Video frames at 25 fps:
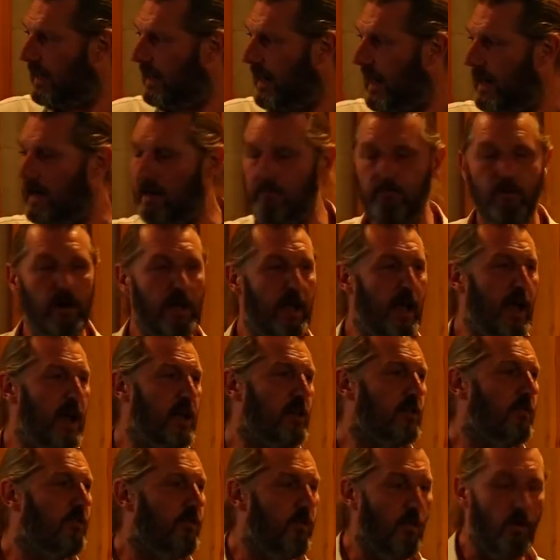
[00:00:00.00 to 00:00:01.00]
Canadian
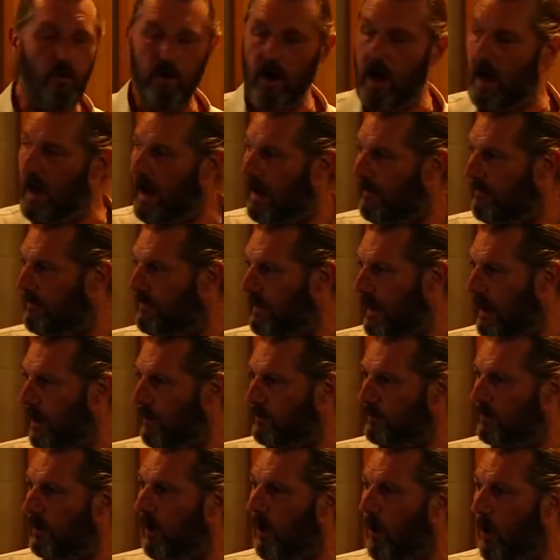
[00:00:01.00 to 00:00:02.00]
brigades,
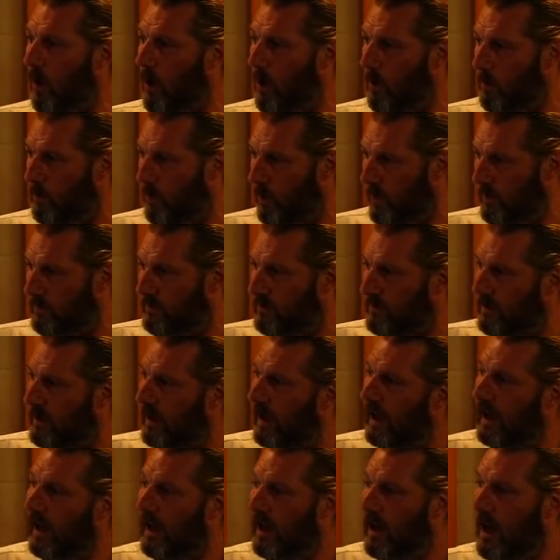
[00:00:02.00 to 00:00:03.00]
4,500 or
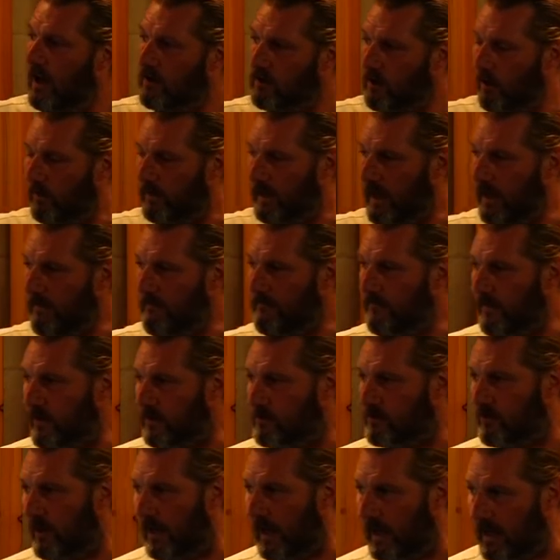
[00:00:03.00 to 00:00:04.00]
upwards. So the
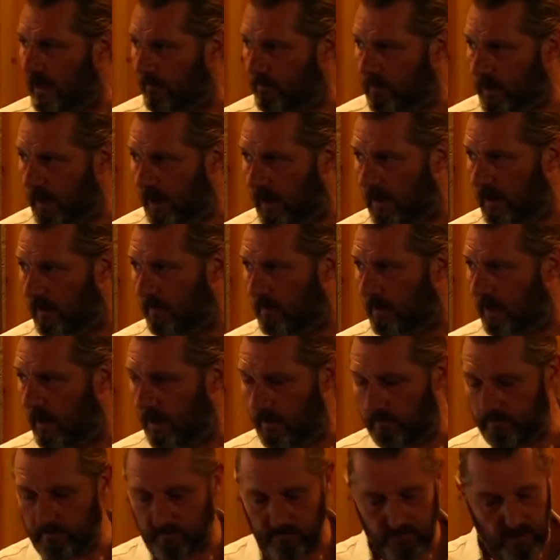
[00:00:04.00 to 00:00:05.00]
infantry in
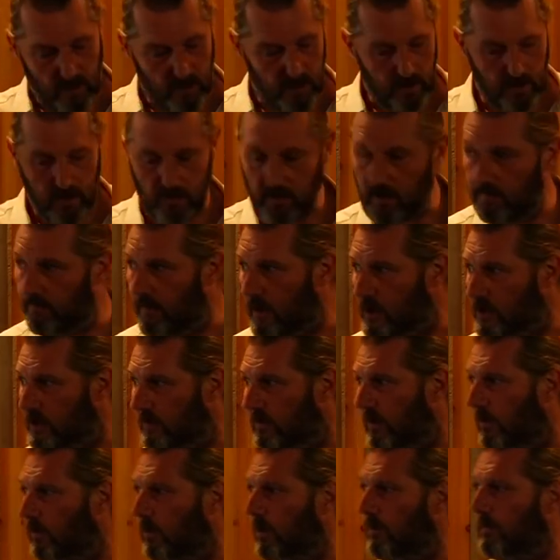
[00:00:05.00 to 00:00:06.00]
a
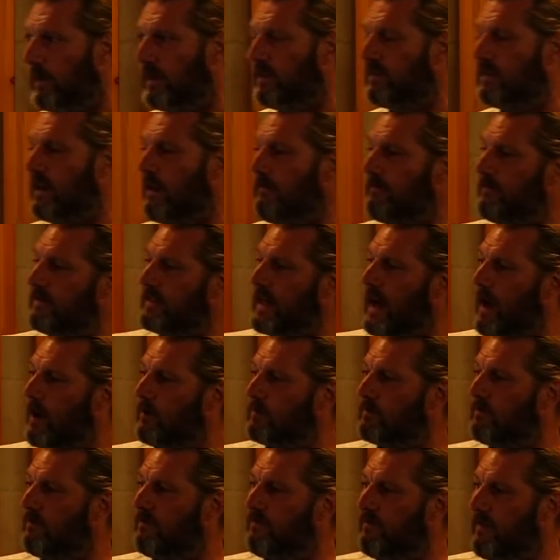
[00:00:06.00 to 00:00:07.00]
division will be
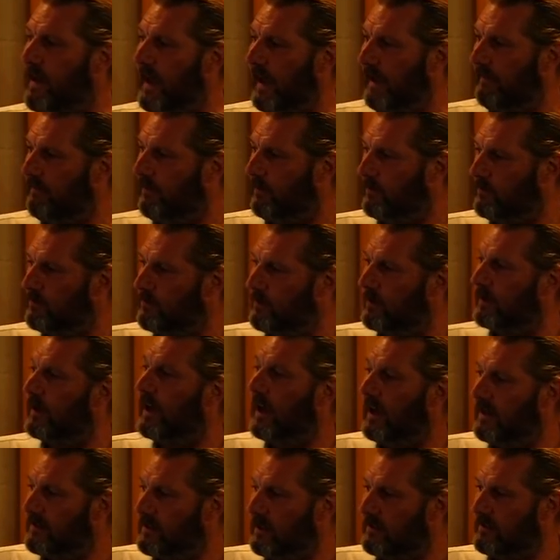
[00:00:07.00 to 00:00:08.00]
7,500
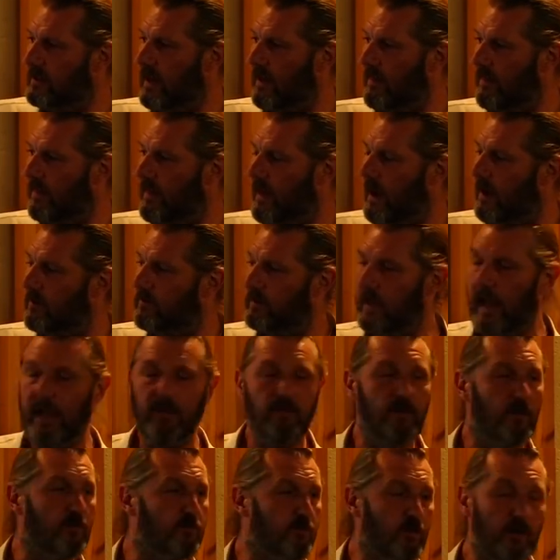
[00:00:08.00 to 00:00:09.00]
to
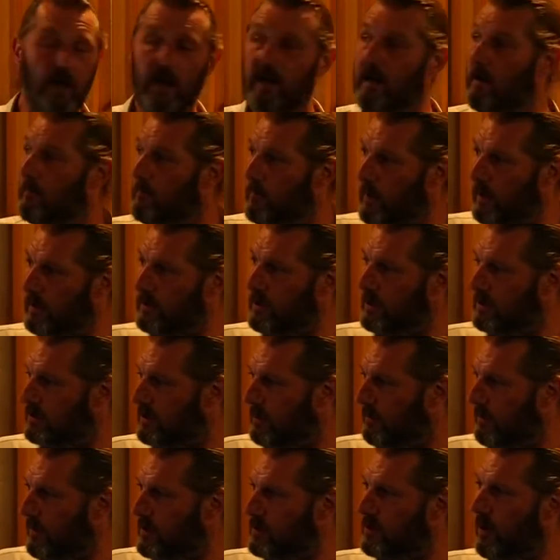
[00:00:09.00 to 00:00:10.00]
10,800 in a British
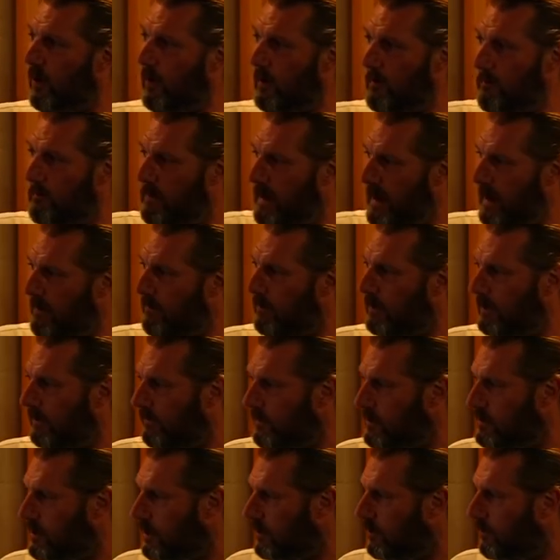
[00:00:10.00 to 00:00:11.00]
division, or Imperial
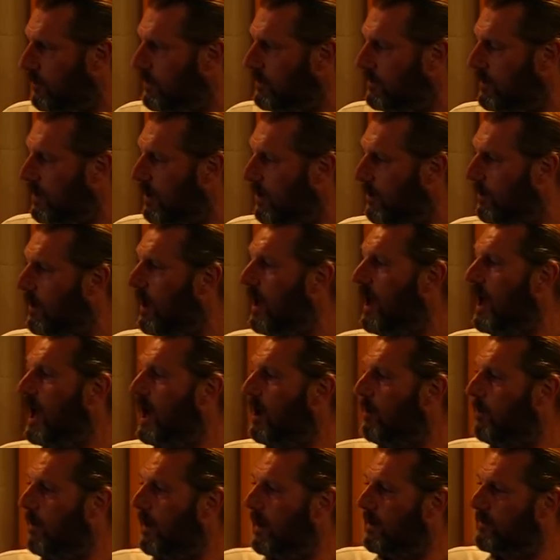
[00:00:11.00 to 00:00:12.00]
division as it was known,
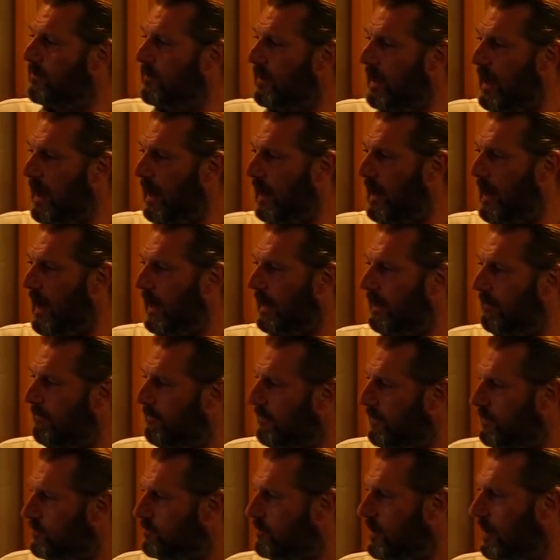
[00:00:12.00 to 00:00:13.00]
whereas their line
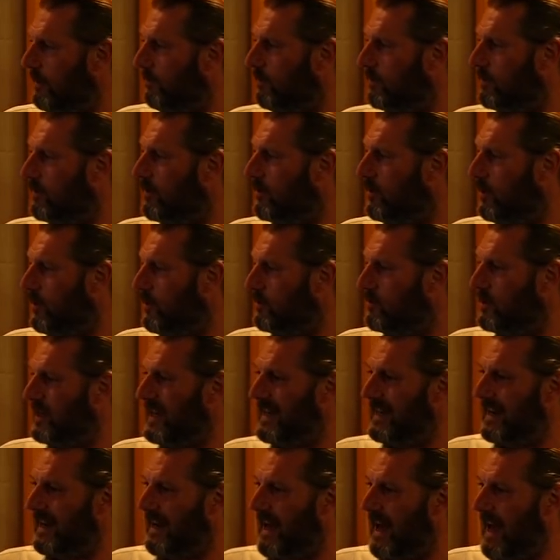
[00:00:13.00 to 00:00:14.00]
infantry was
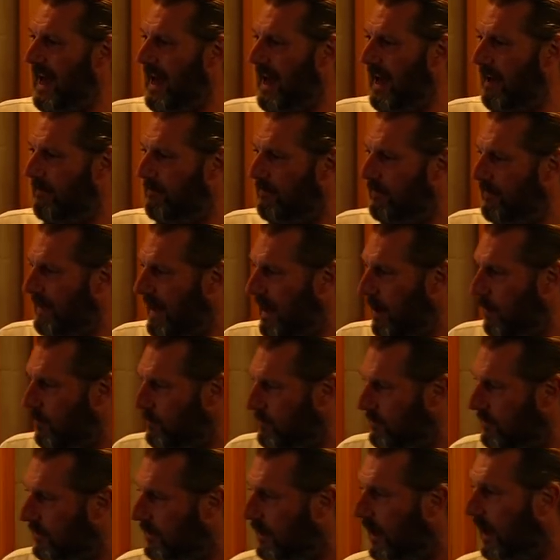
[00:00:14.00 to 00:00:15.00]

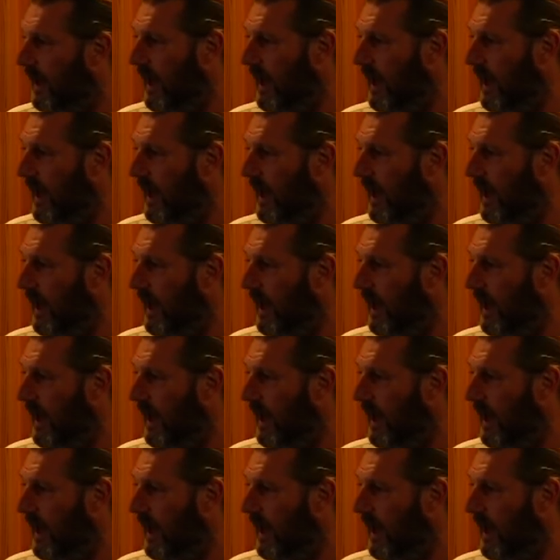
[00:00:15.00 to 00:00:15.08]
13,500.